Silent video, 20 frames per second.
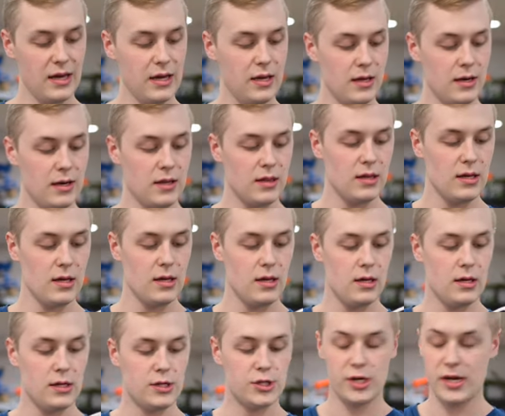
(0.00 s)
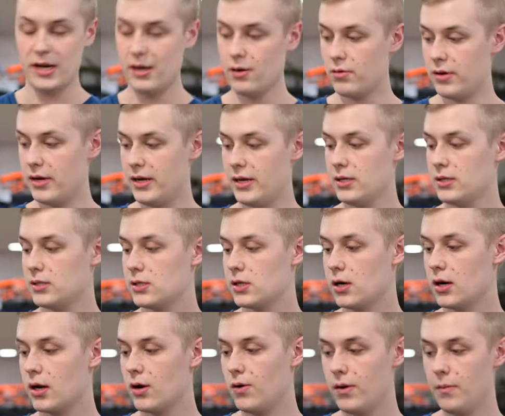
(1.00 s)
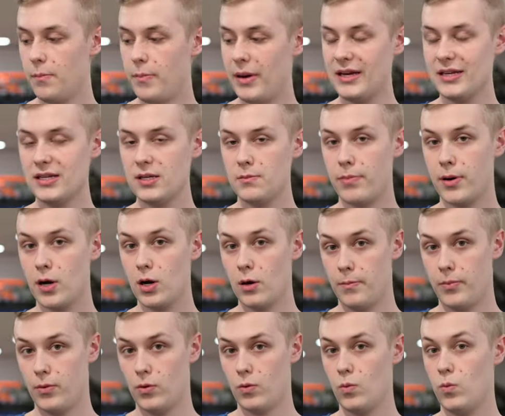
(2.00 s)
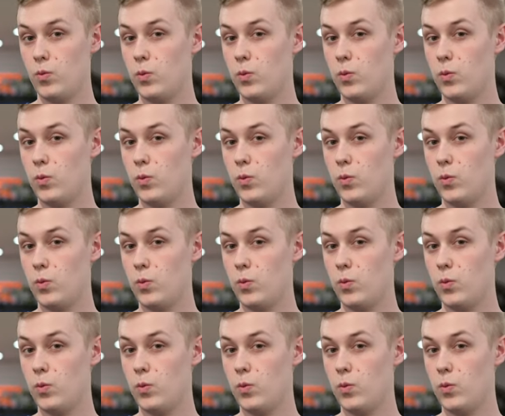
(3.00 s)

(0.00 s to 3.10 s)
and the chain rings are going painted purple